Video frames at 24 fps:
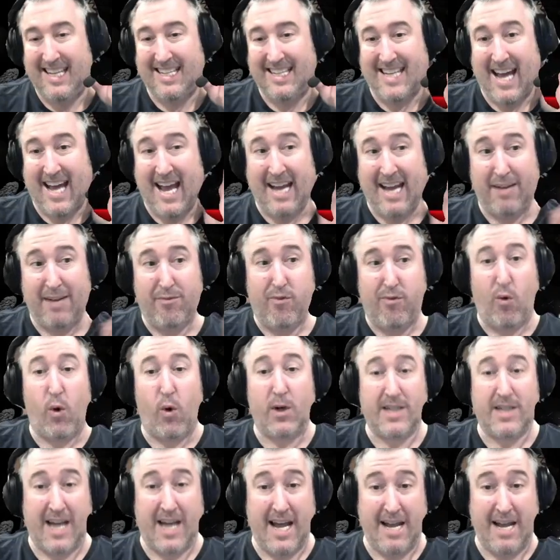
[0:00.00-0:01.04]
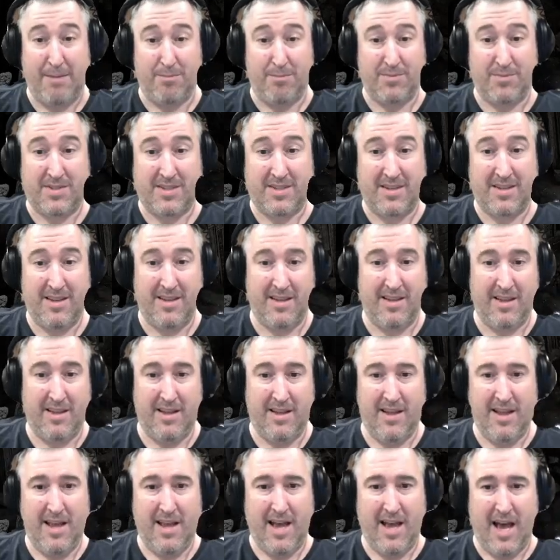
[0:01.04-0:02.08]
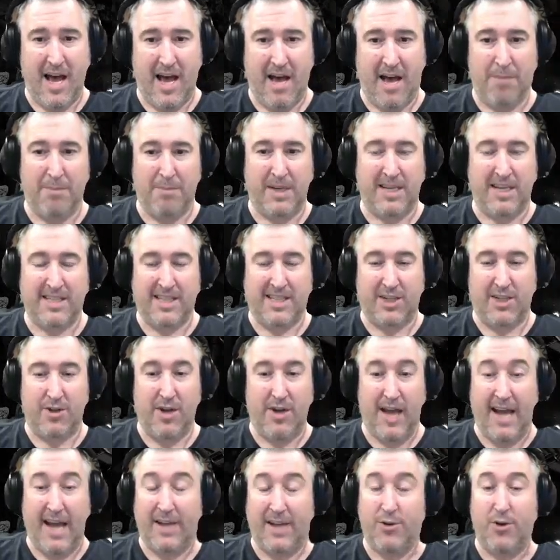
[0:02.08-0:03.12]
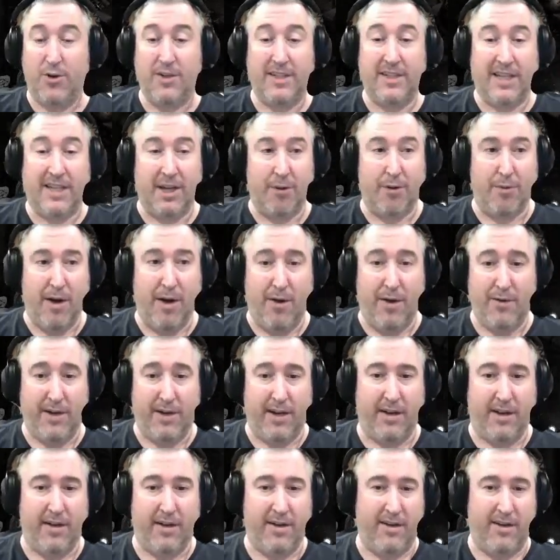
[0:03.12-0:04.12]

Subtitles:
died 4 times because I couldn't get around it.